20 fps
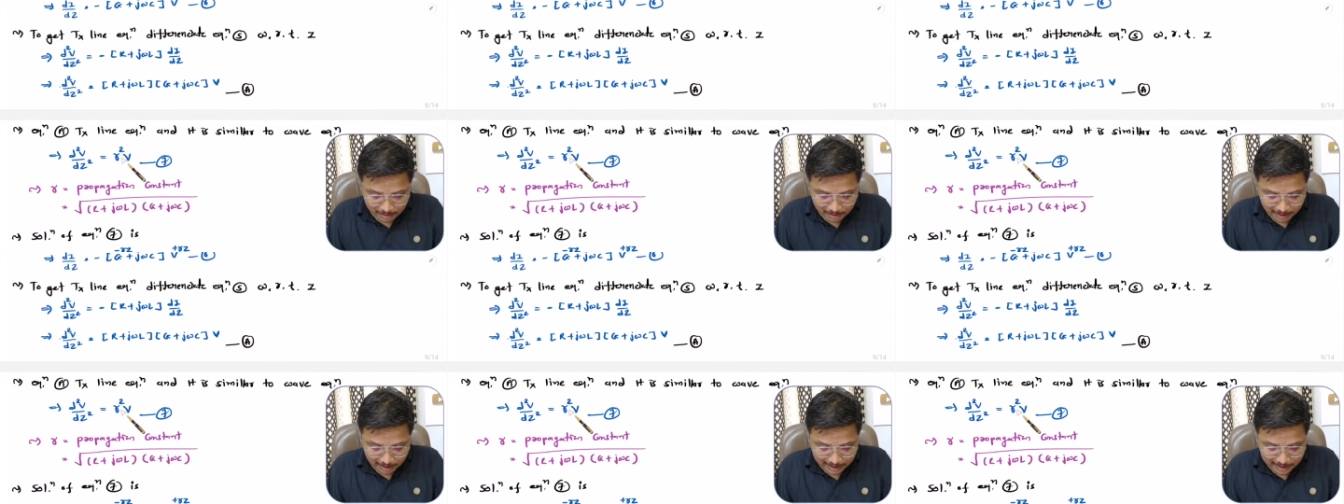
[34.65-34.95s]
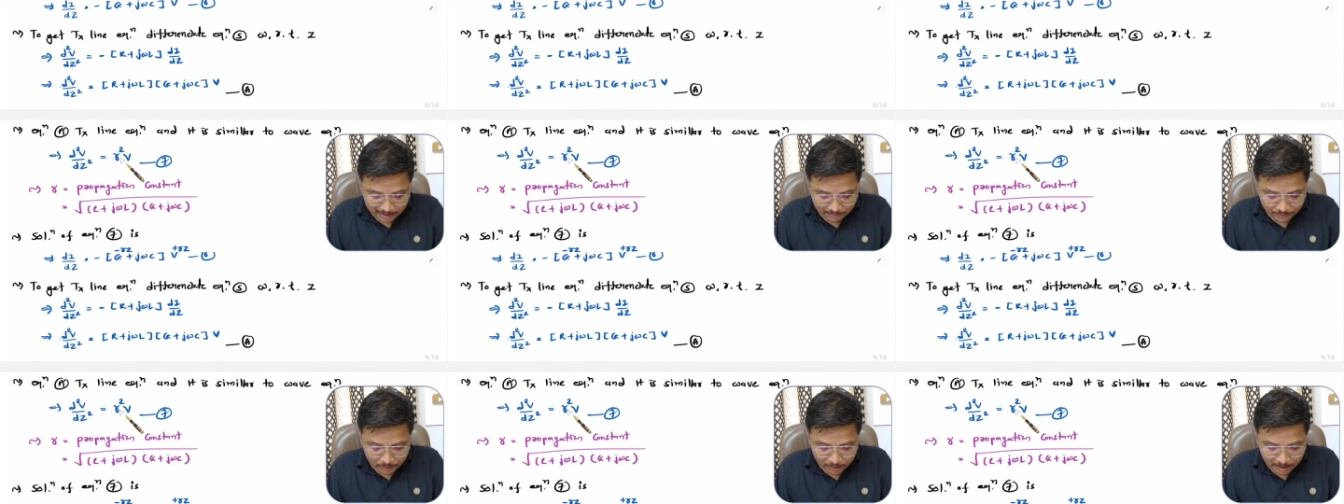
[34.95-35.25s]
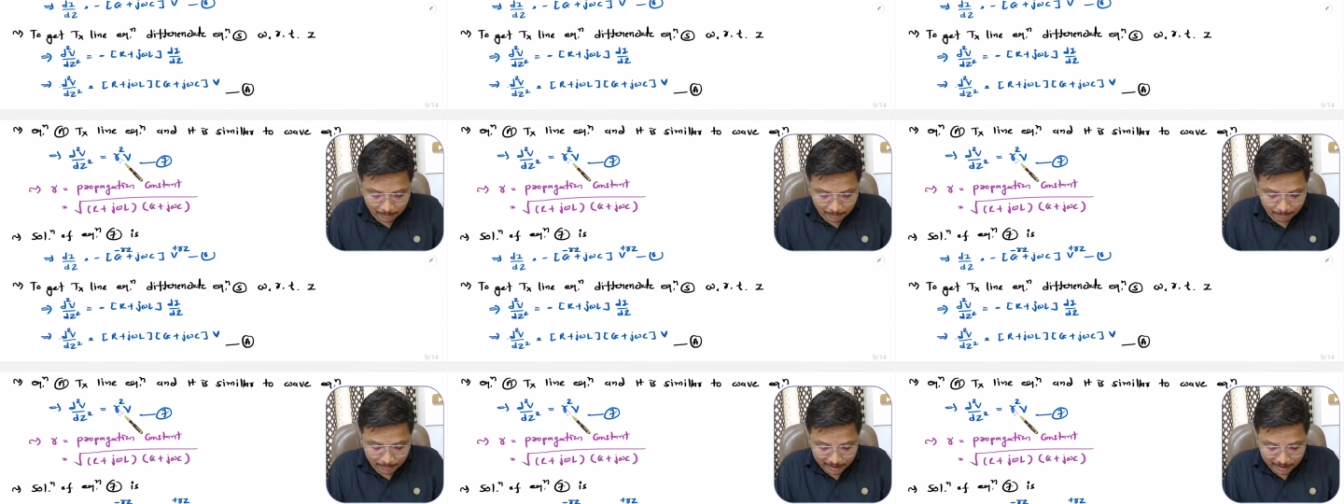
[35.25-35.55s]
and if you
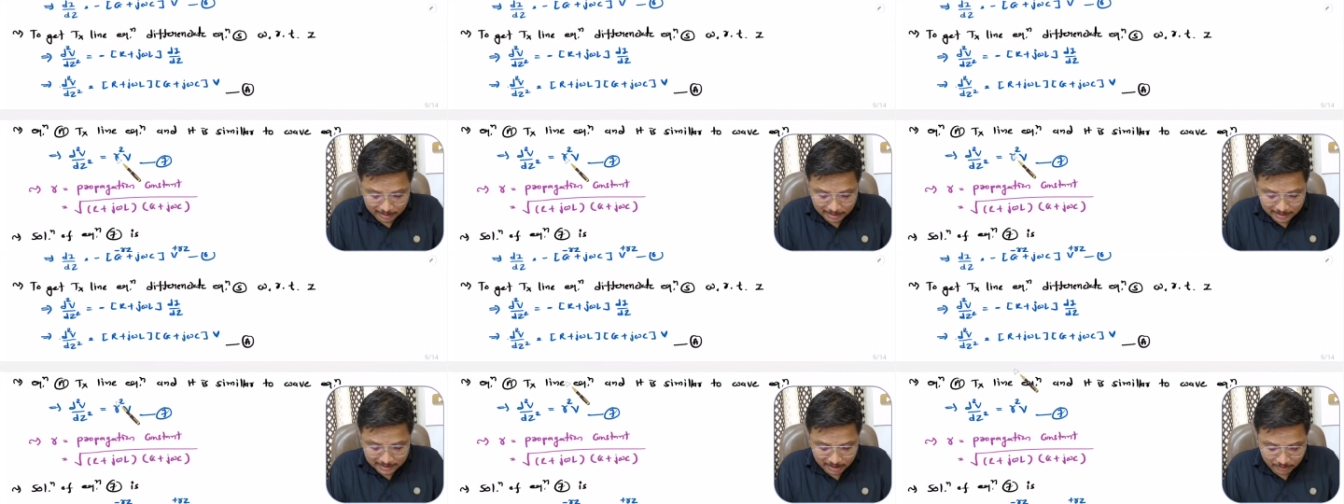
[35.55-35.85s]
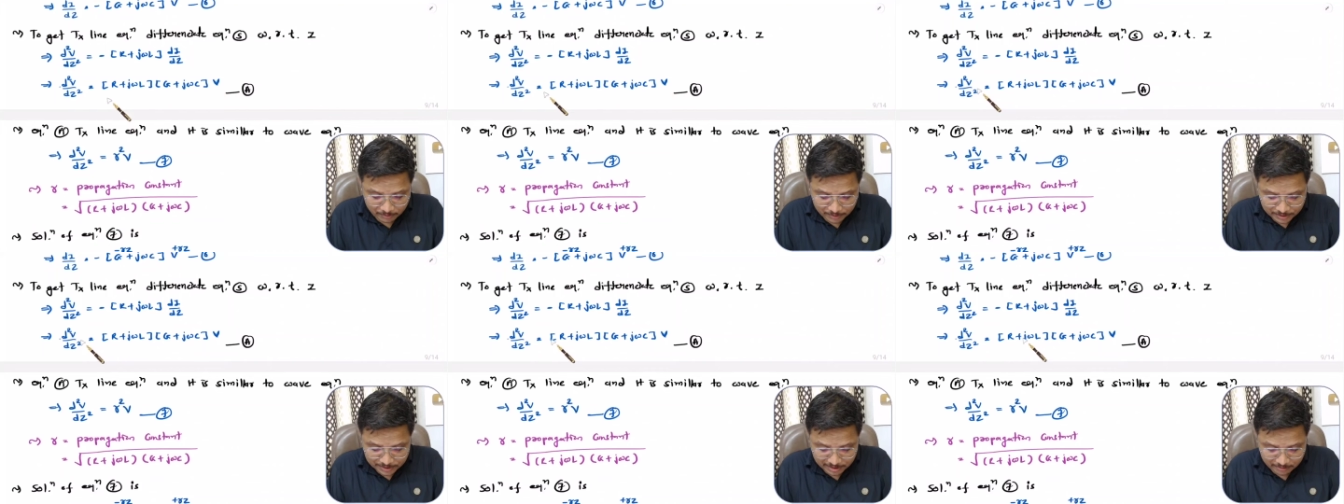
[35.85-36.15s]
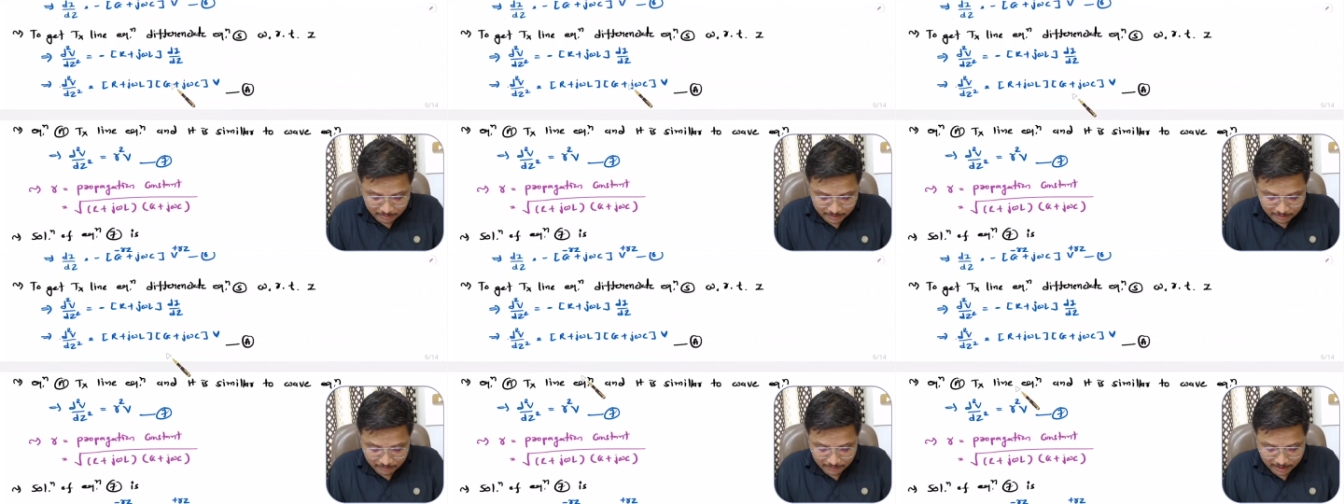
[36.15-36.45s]
compare this equation
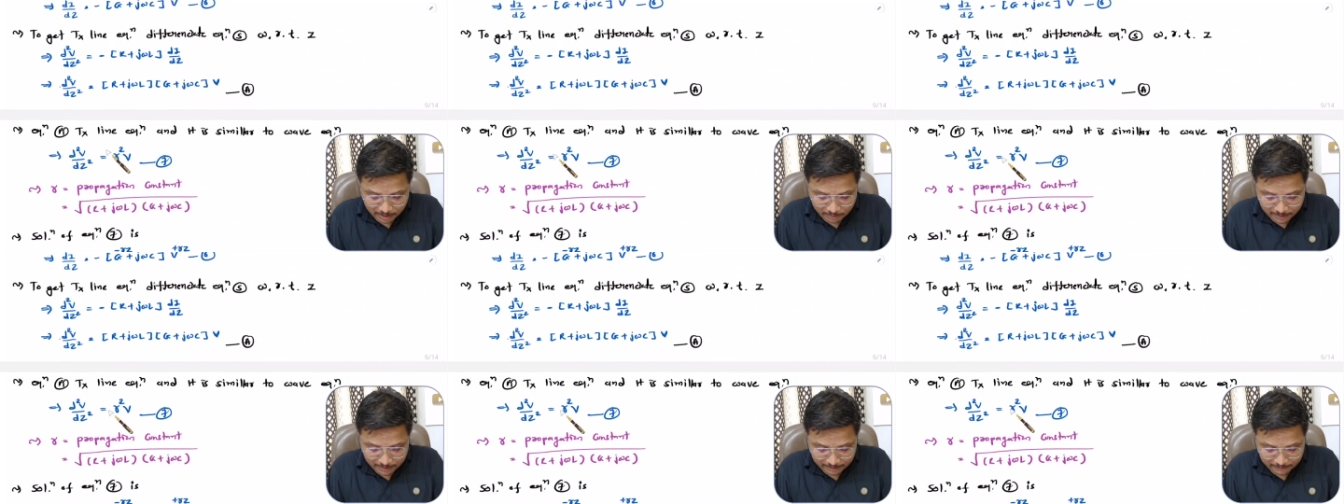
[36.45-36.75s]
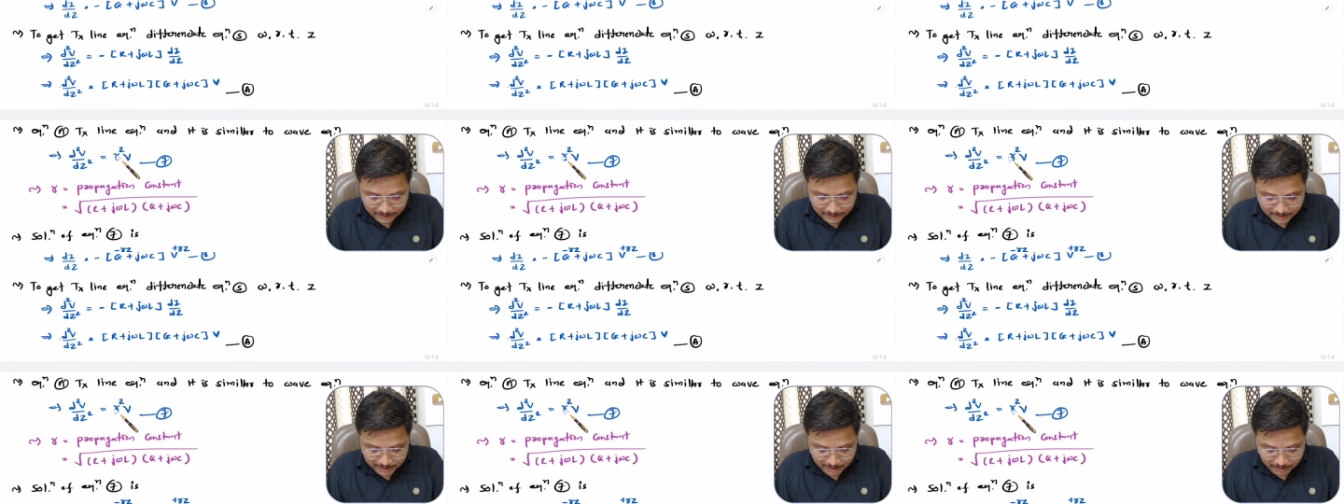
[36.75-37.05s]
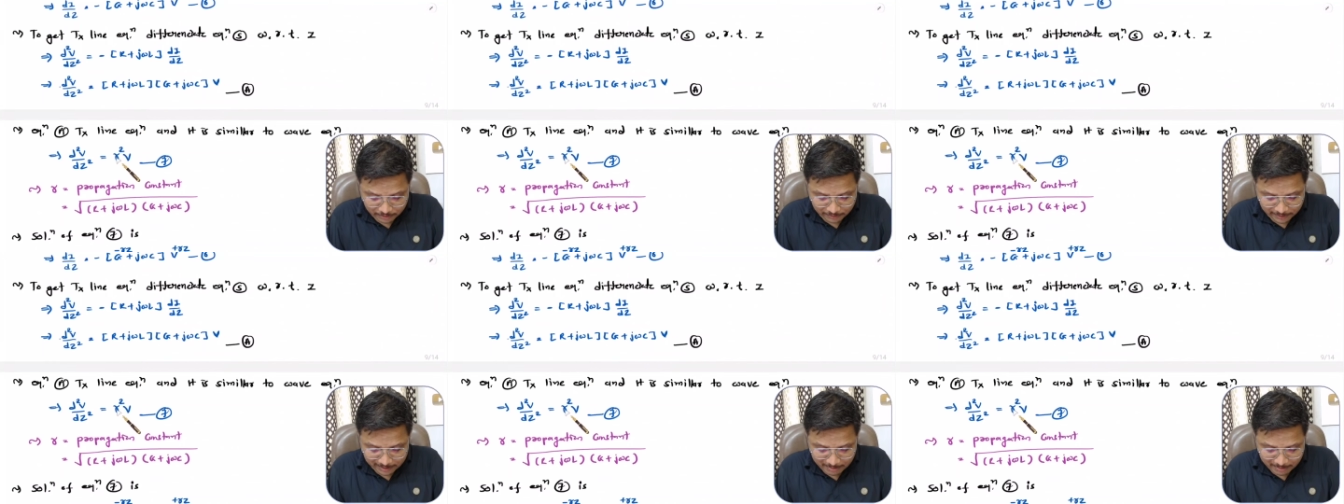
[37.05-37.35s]
with wave equation
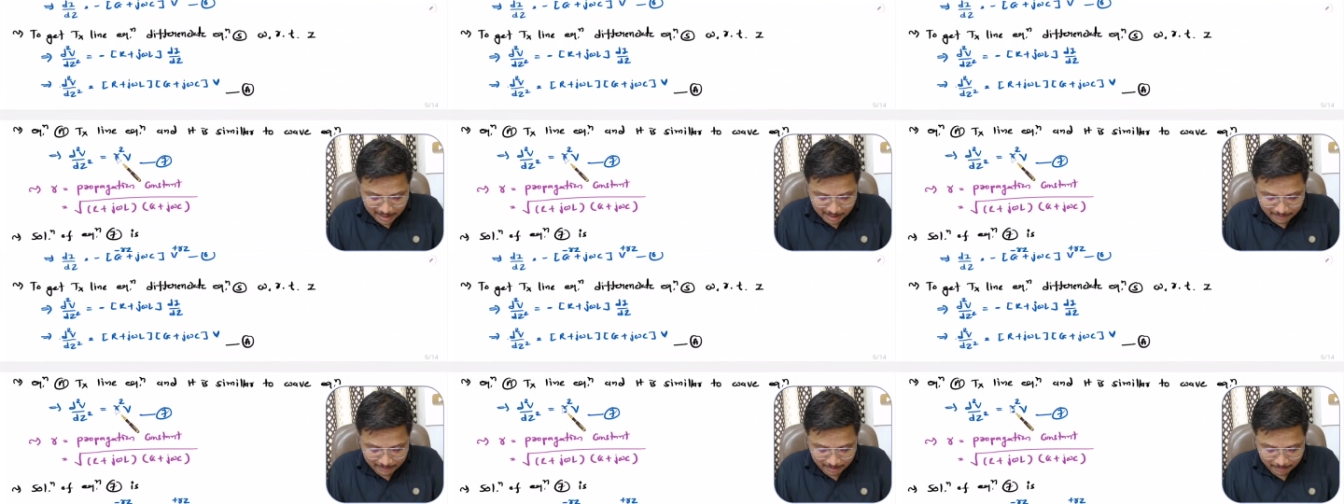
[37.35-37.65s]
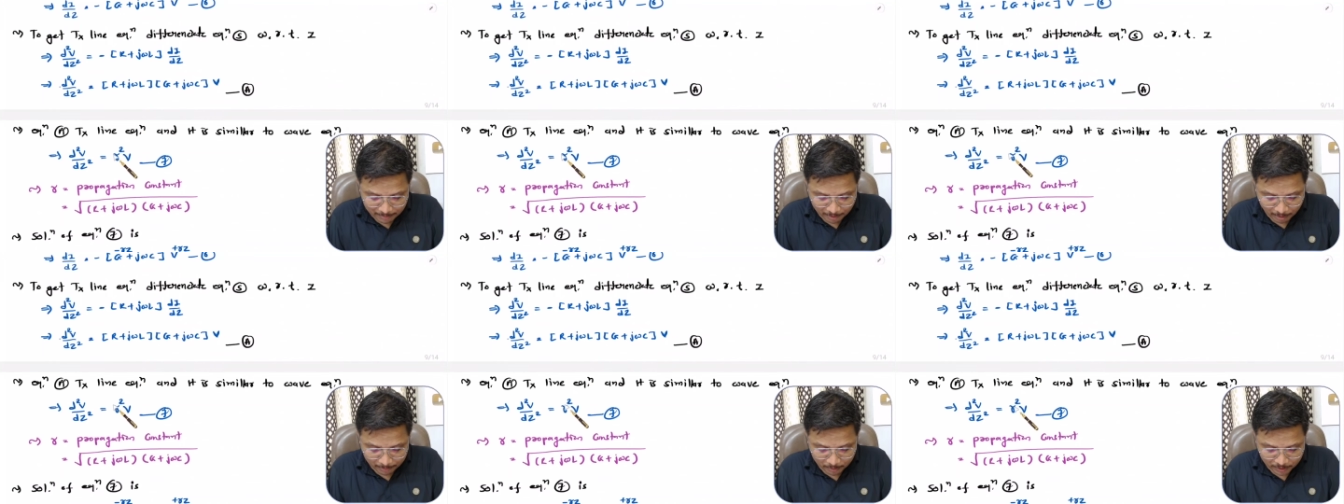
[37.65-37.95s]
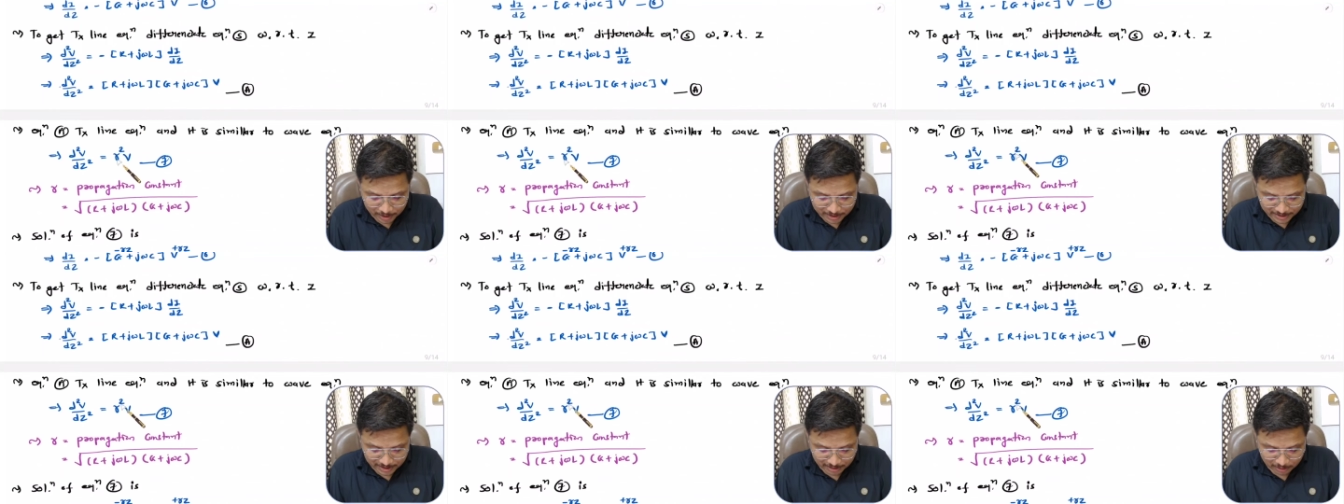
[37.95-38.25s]
you will be having
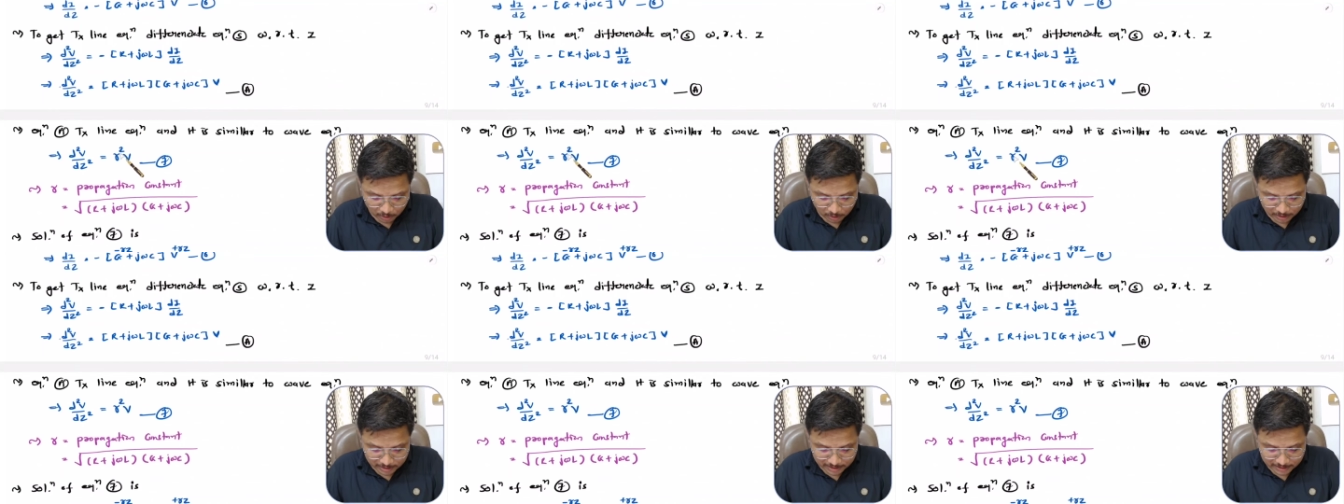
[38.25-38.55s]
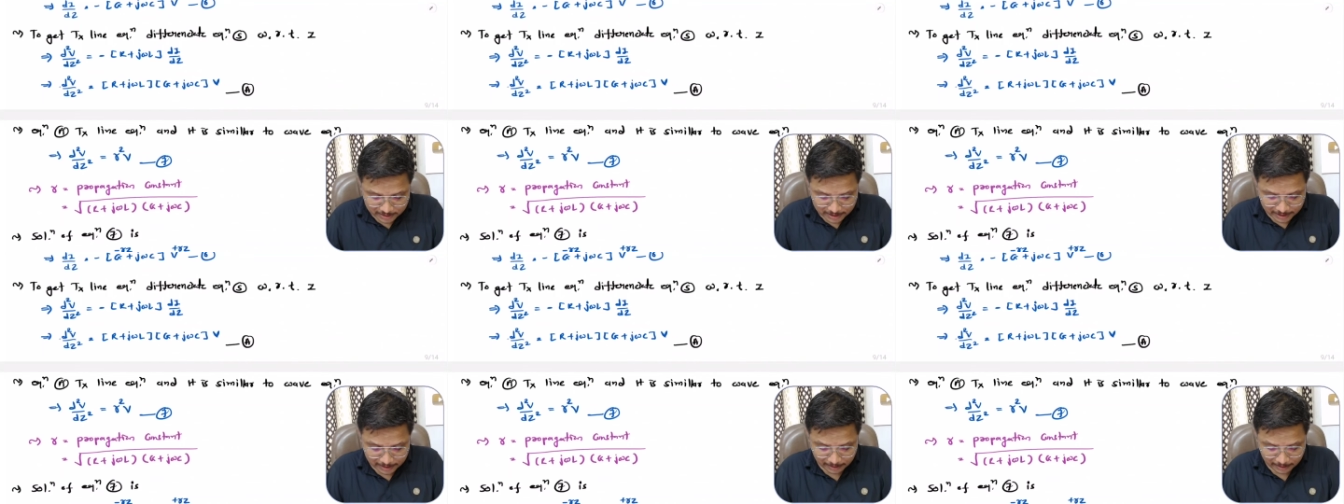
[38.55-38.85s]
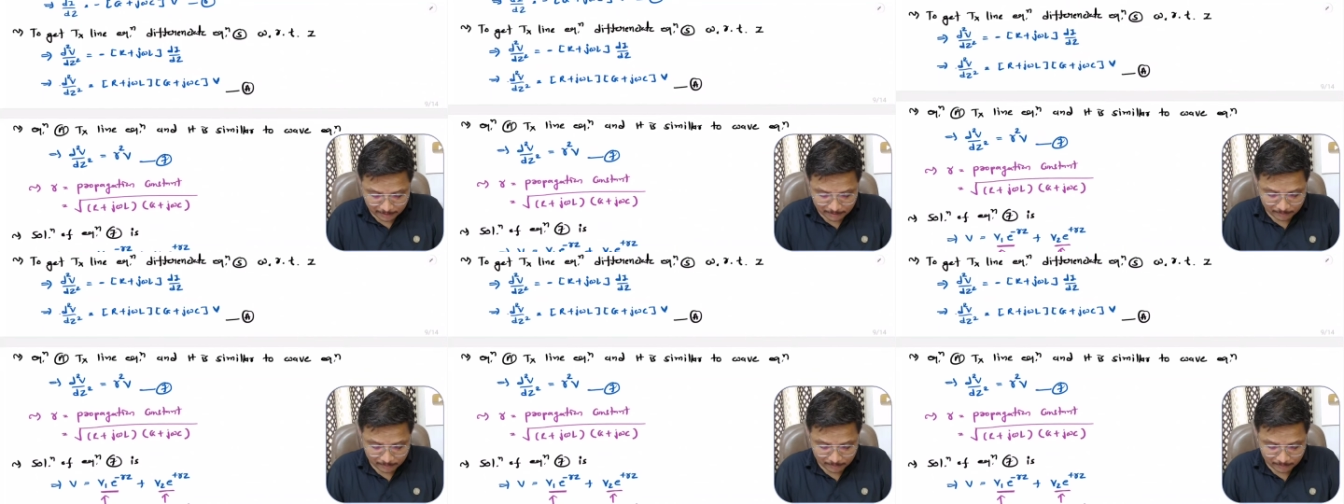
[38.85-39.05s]
propagation constant